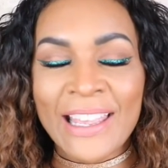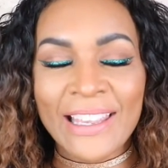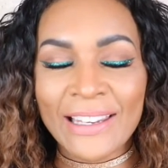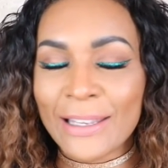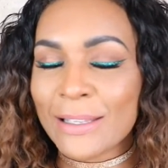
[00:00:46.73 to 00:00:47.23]

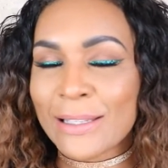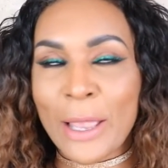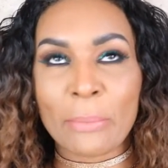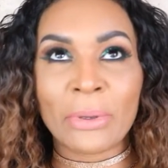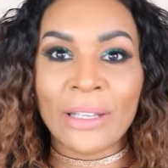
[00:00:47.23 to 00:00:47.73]
It is
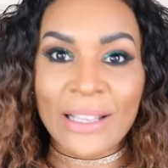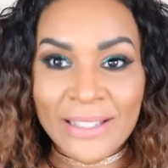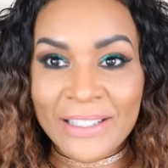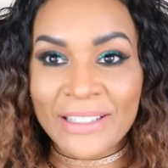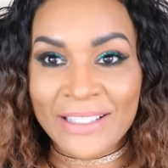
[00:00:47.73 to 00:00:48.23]
a
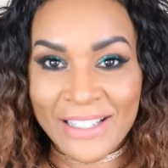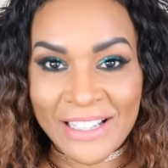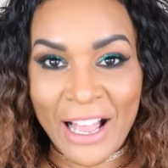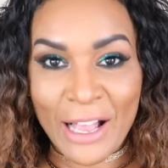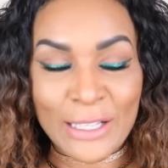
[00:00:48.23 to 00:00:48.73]
blessing in
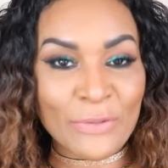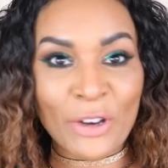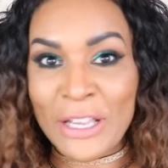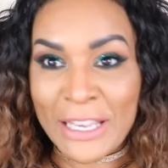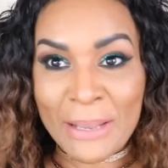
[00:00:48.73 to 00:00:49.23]
disguise
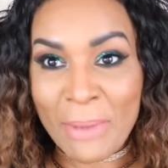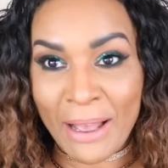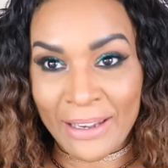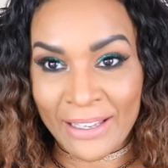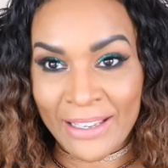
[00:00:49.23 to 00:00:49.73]
for
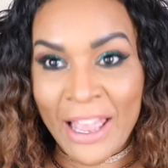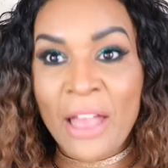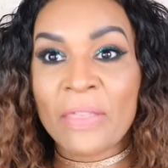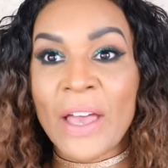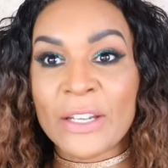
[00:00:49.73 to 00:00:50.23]
anybody
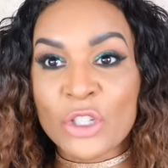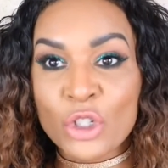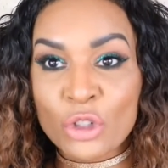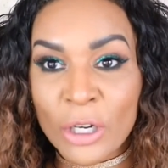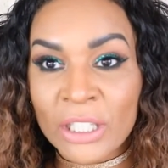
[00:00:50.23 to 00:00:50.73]
that is
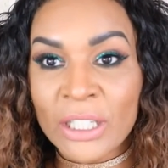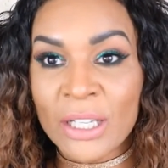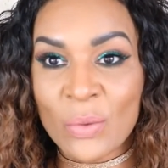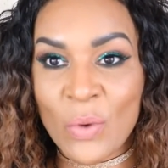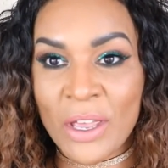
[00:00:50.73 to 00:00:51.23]

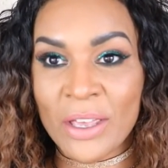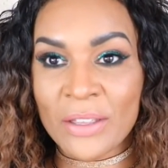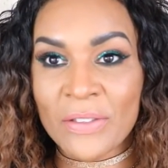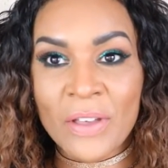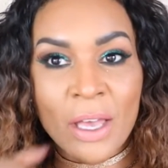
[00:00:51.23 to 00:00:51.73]
struggling
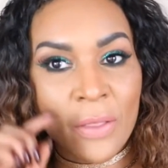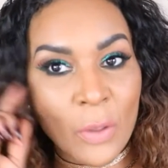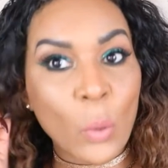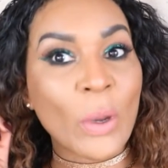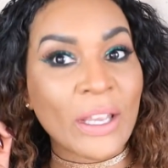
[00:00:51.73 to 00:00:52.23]
with
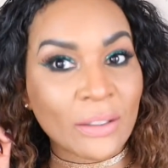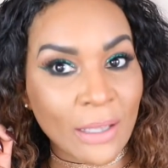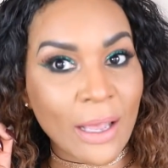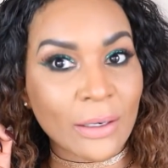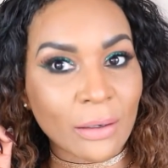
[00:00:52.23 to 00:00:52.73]
the wing
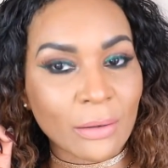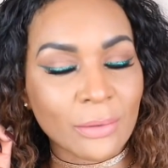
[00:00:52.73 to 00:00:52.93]
liner.